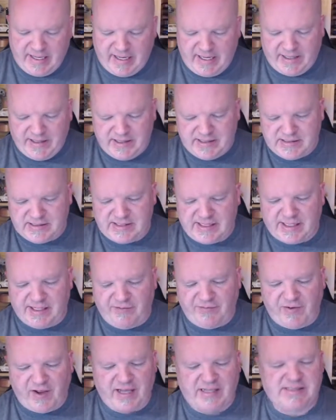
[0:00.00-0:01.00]
And this
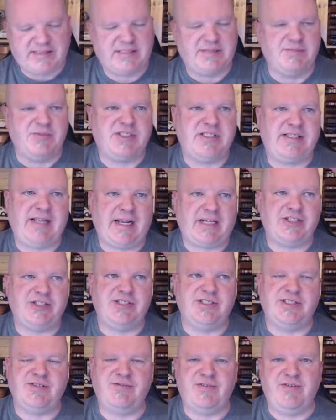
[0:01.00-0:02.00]
signifies some
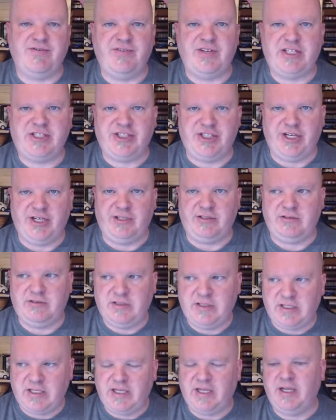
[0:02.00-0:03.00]
sections of division
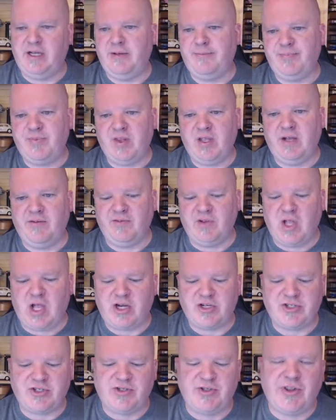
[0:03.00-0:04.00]
of
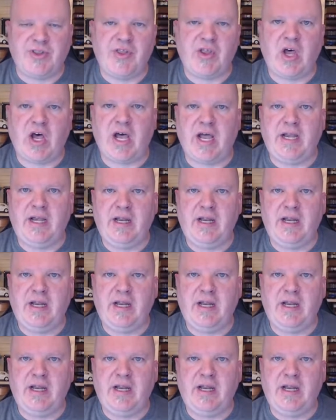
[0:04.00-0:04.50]
logical thought